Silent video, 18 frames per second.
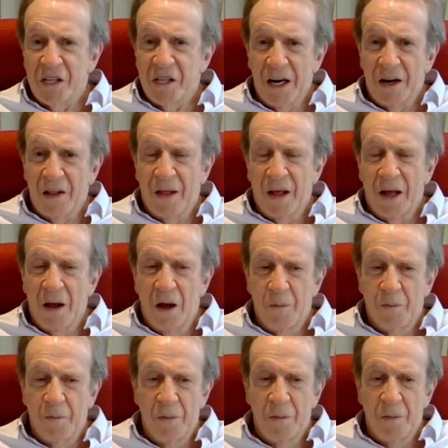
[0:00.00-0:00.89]
instead
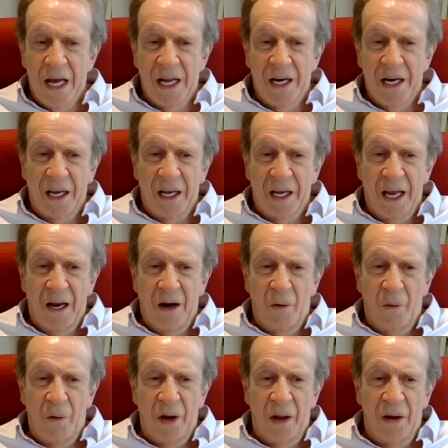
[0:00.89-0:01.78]
of the hypermanic
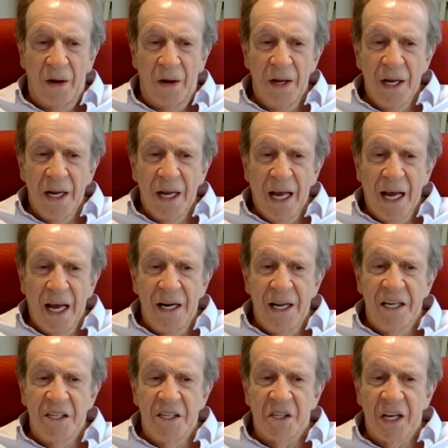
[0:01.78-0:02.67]
area.
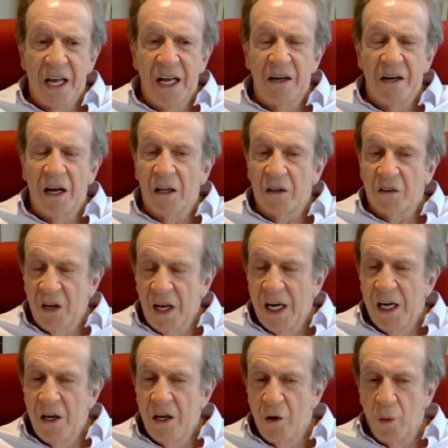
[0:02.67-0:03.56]
And he said,
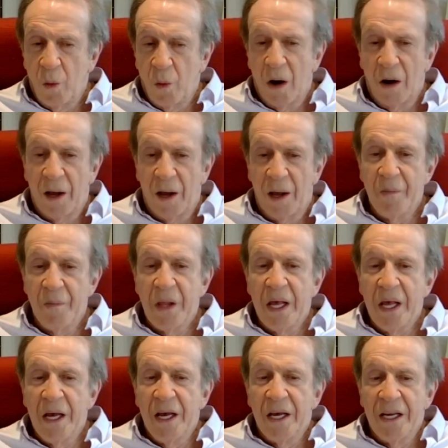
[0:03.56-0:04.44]
I'll tell you why.
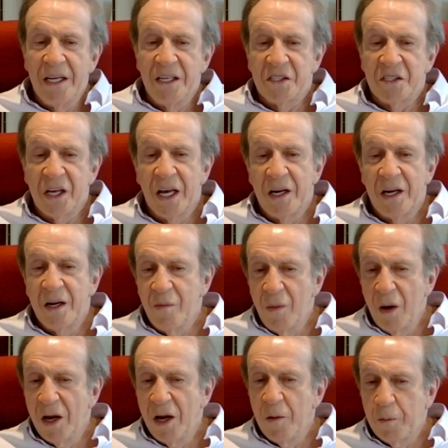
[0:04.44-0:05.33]
He
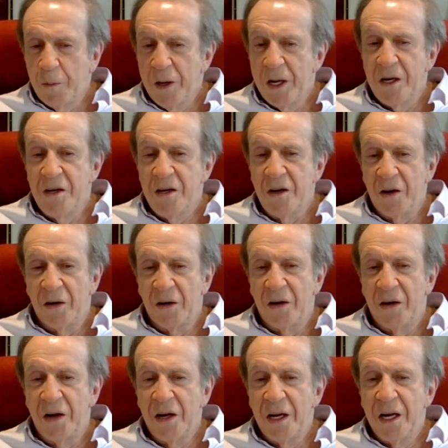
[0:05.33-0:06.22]
said, in my
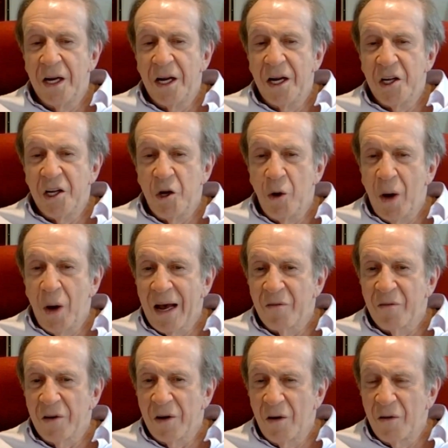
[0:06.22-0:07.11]
opinion,
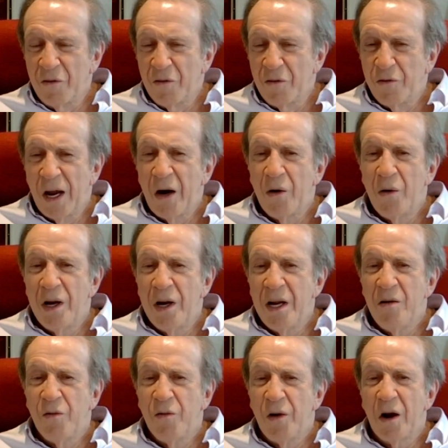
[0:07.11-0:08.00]
you have a
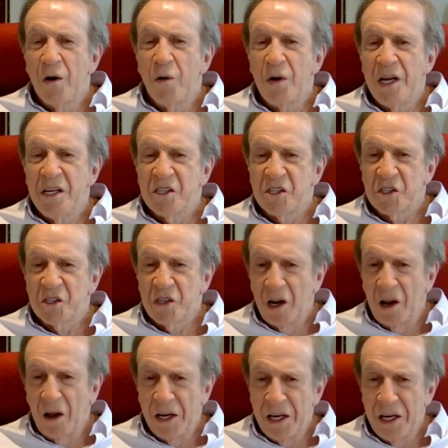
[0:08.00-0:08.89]
very,
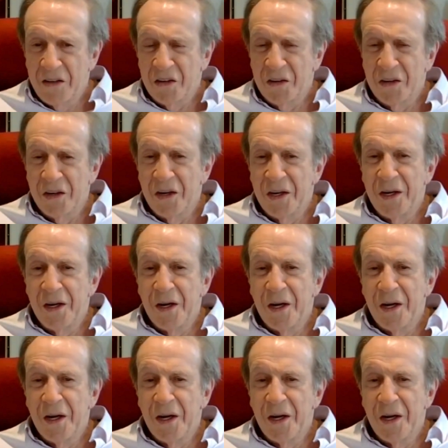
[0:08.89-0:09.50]
very slight